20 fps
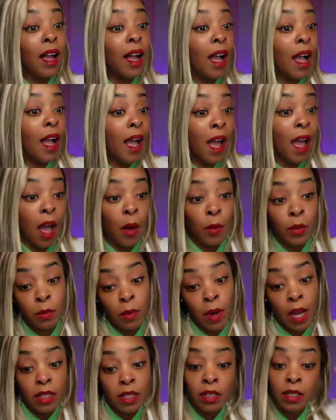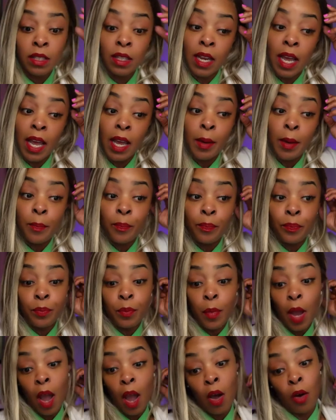I was watching today
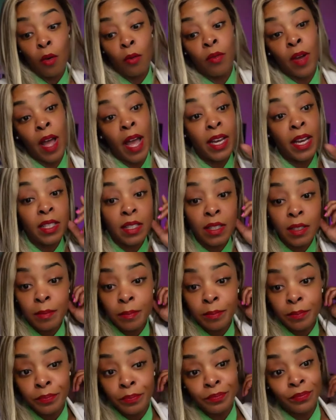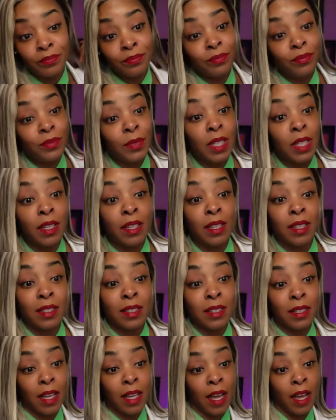on Vice
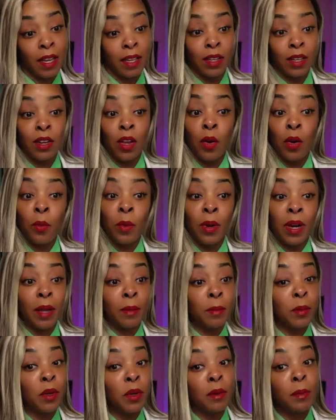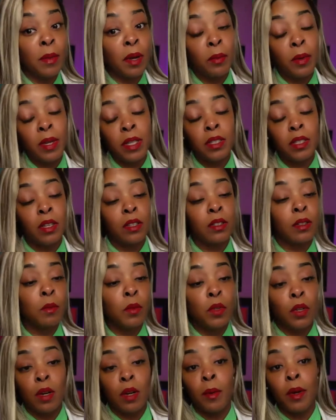because uh, you know when I'm doing my research, I'm
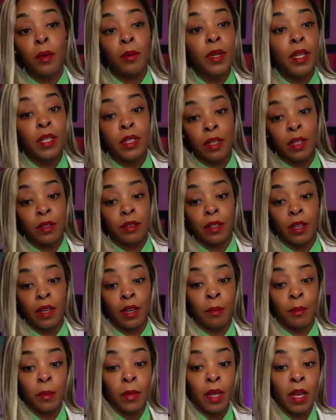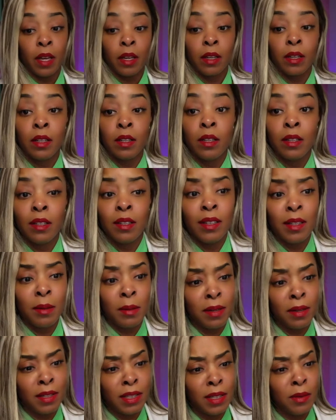doing my research now. I'm like, I'm
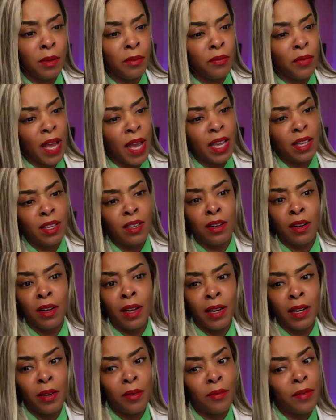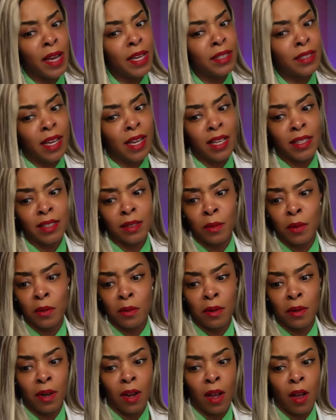see what Vice. You know, I know Vice got something
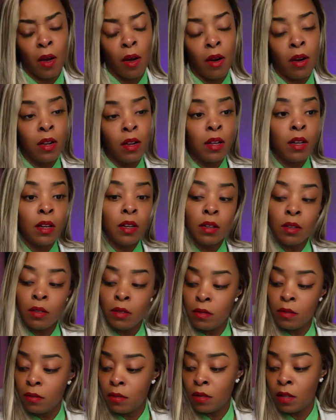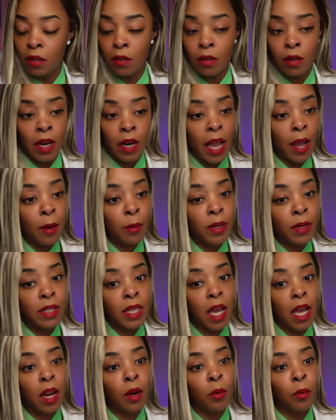going on. Oh Lord, I went
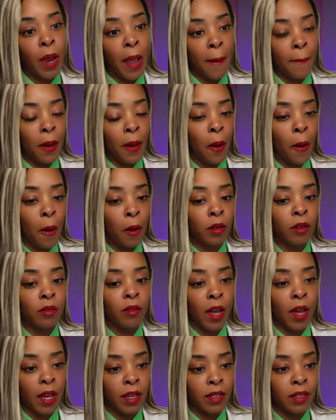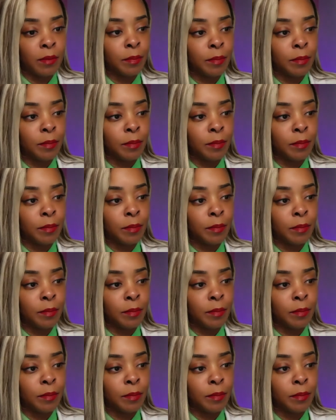down the rabbit hole in Vice.